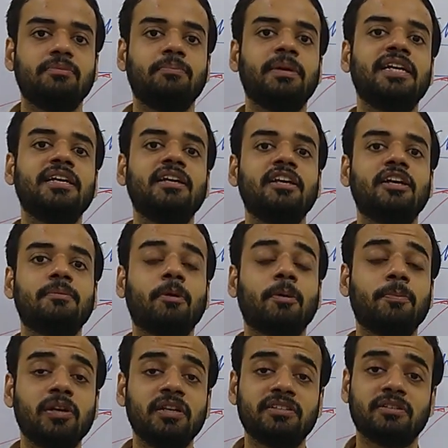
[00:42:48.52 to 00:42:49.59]
Mendelian
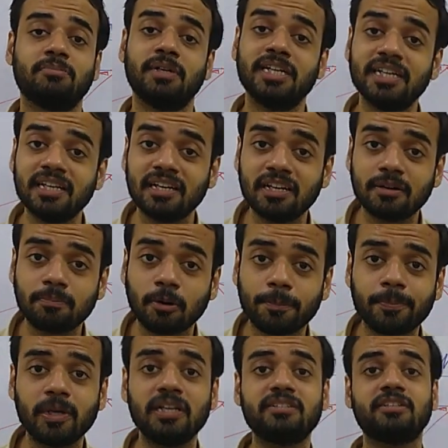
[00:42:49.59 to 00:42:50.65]
population. Mendelian
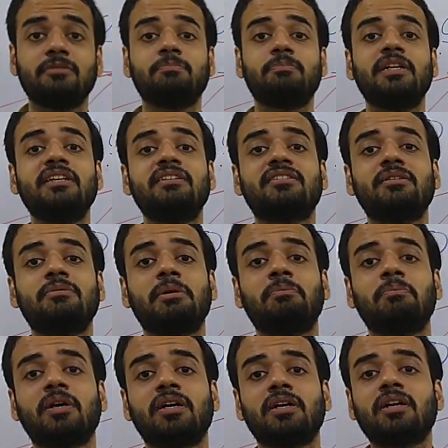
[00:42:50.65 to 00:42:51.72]
population, please
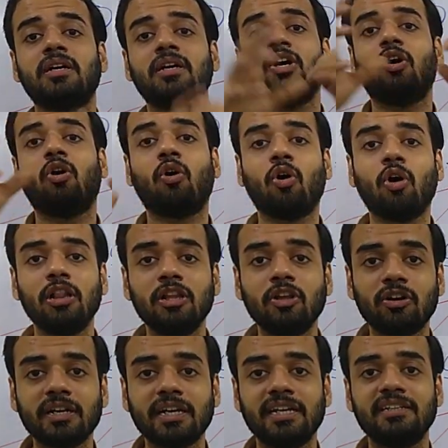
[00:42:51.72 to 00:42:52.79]
remember, all the
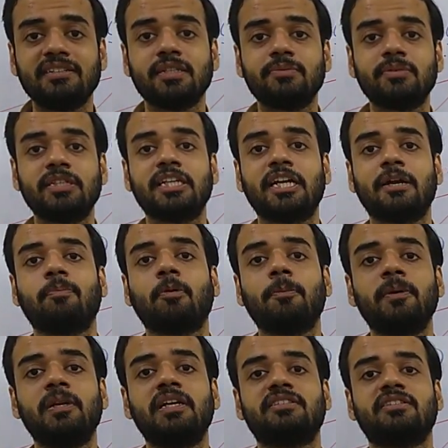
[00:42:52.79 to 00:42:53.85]
organisms in that
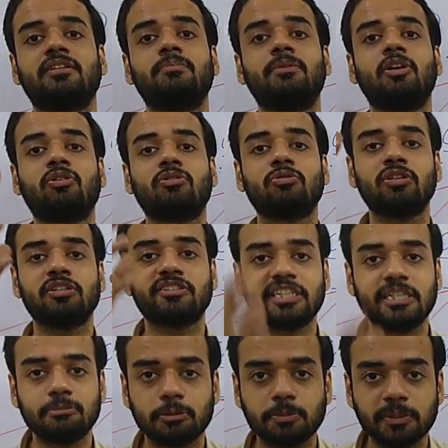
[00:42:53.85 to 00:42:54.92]
population belong to the
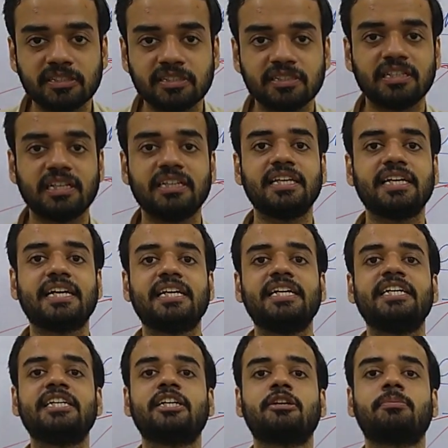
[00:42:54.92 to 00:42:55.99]
same species and they can
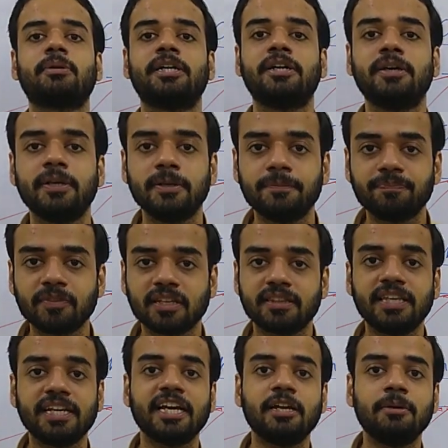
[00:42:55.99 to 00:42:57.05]
interbreed,
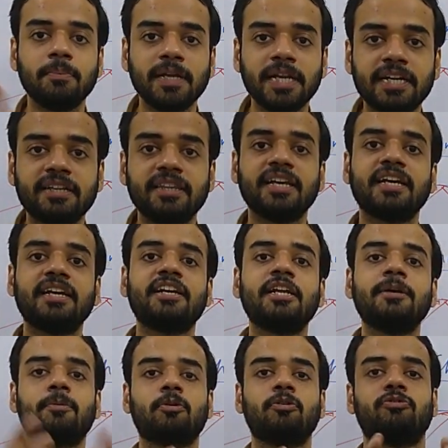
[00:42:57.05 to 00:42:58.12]
they can mate, they can
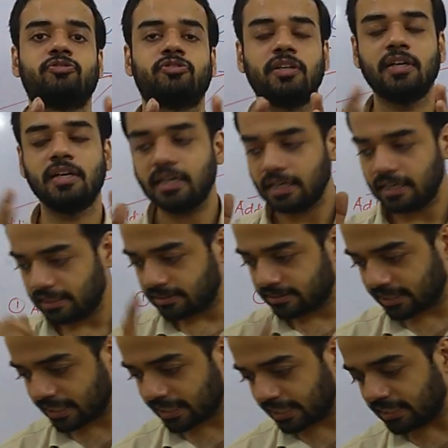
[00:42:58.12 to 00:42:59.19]
reproduce.
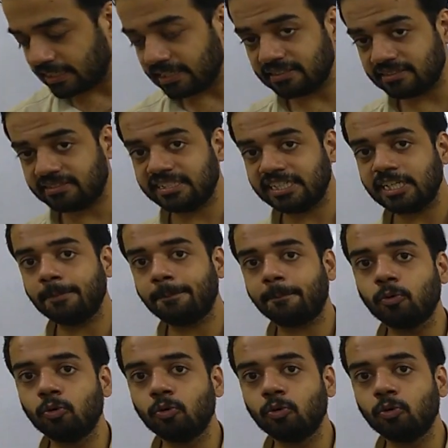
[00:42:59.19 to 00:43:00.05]
Second is gene